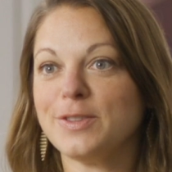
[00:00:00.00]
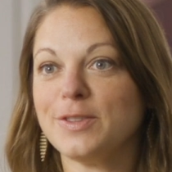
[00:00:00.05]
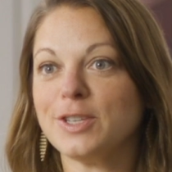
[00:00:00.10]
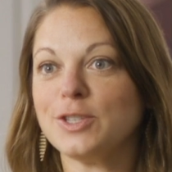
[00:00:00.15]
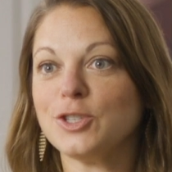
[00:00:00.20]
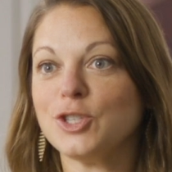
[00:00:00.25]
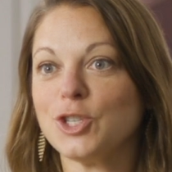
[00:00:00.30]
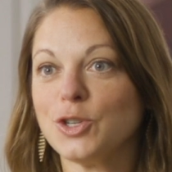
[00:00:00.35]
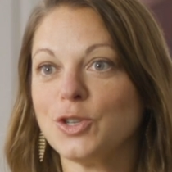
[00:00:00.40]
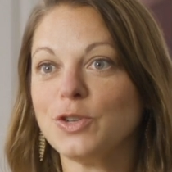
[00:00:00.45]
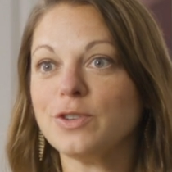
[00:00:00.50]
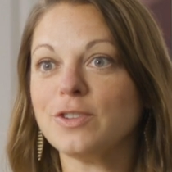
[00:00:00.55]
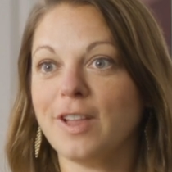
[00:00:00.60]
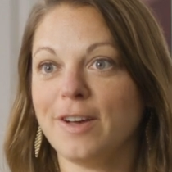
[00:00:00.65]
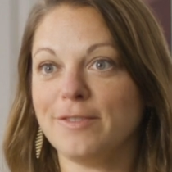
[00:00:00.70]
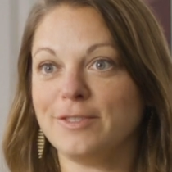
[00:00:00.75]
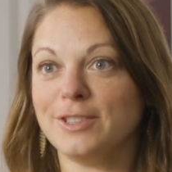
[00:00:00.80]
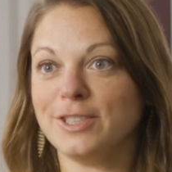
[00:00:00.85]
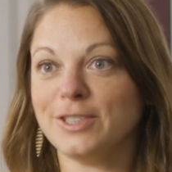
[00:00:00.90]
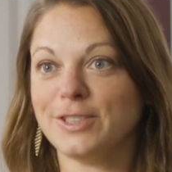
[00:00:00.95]
the junior
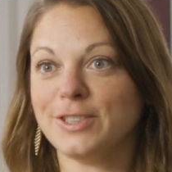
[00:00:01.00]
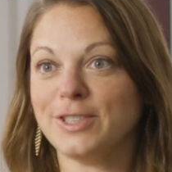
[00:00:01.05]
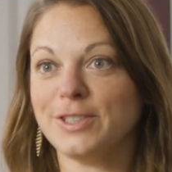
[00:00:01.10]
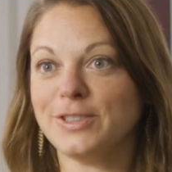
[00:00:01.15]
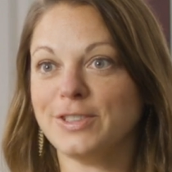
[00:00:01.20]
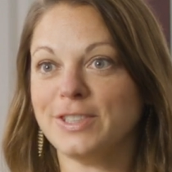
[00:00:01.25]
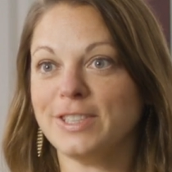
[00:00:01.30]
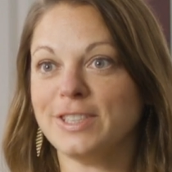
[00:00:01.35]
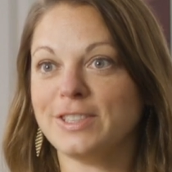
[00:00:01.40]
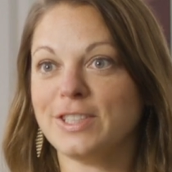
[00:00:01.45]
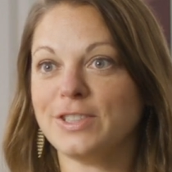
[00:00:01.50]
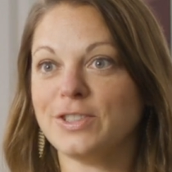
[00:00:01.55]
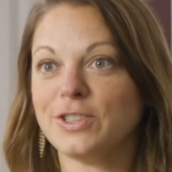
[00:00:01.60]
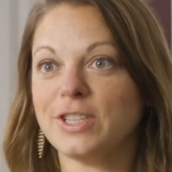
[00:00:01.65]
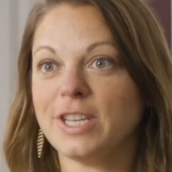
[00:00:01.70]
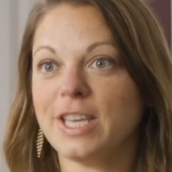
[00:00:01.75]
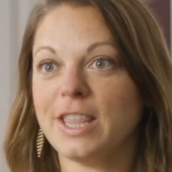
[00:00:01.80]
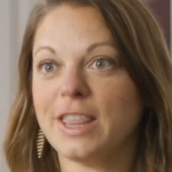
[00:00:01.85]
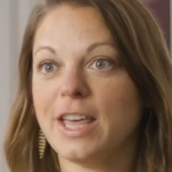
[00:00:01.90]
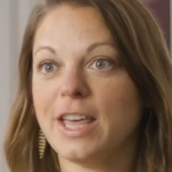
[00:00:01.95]
level associates underneath